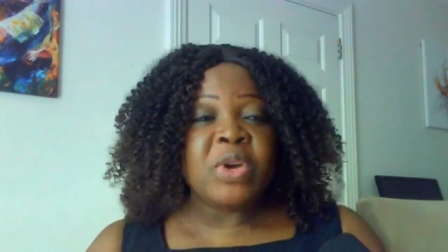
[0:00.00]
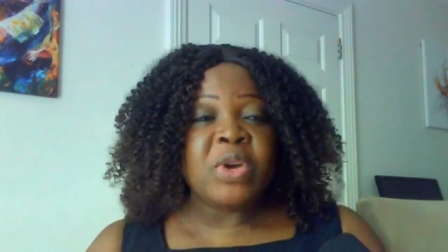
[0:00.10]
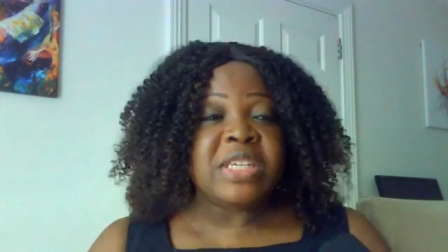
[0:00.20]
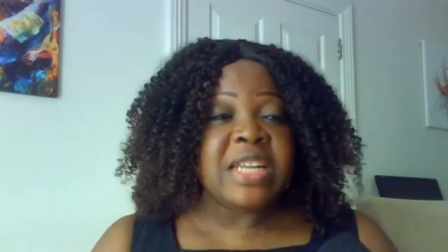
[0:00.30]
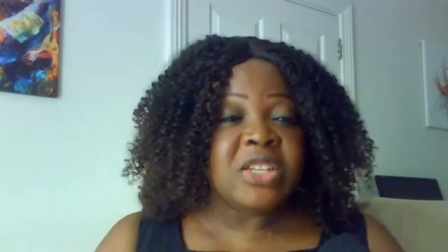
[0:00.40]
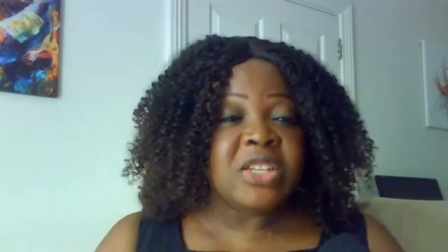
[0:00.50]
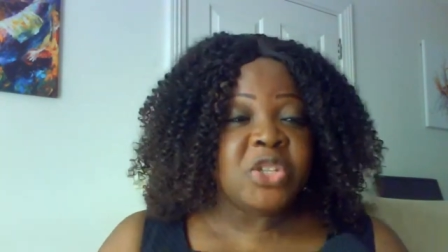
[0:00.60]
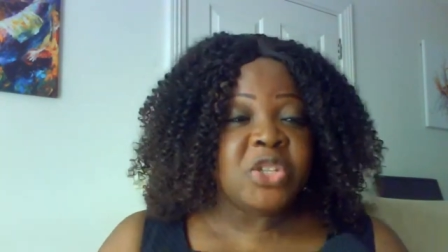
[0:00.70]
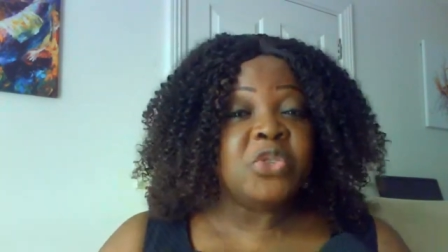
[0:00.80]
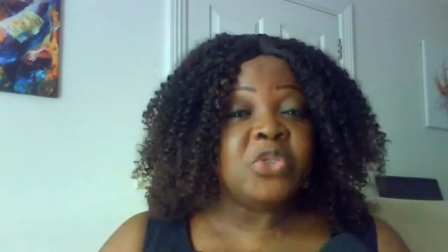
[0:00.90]
which
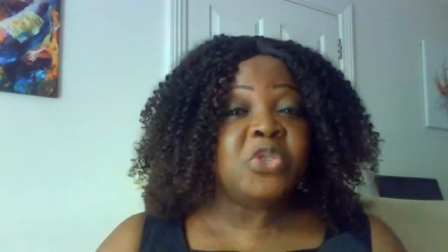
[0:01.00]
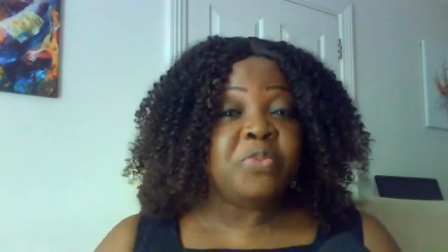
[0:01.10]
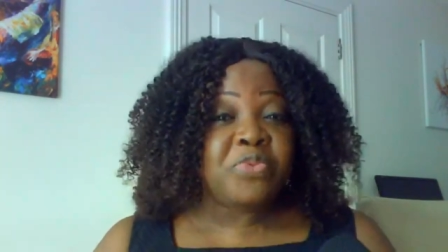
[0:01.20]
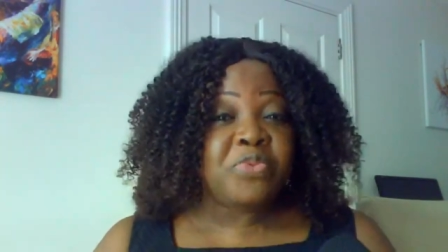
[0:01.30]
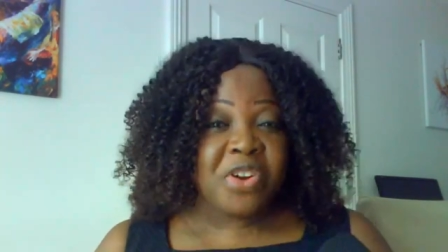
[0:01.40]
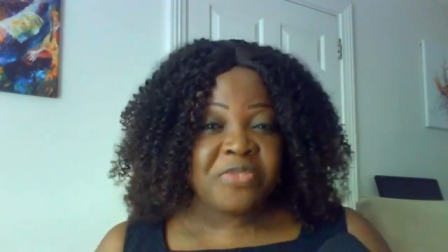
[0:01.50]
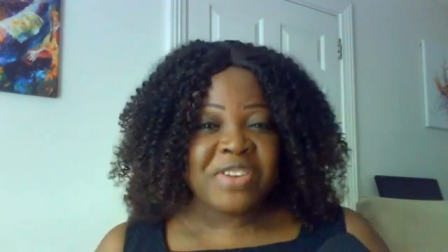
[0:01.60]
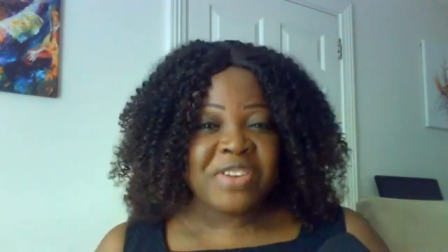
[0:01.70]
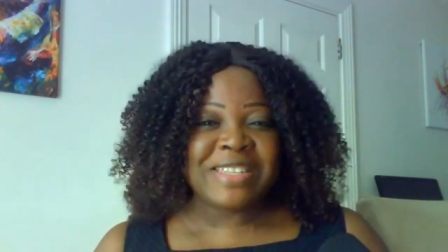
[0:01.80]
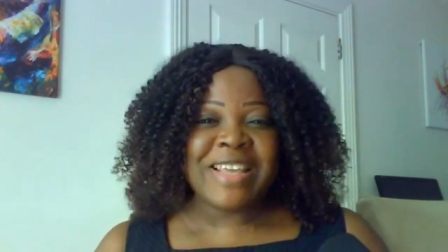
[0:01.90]
leads you to
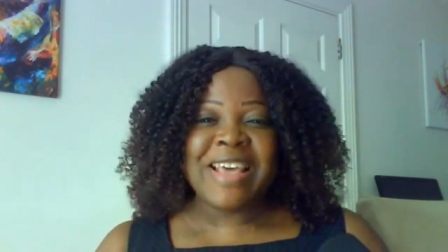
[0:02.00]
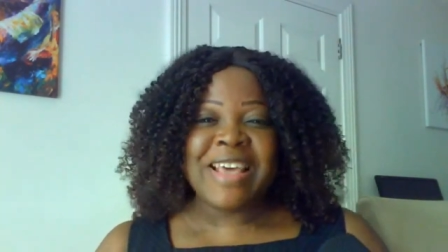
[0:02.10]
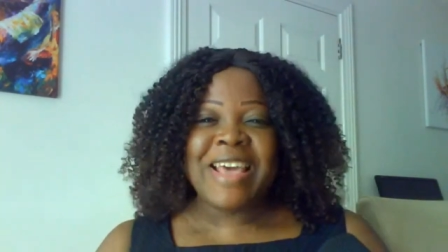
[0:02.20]
profit.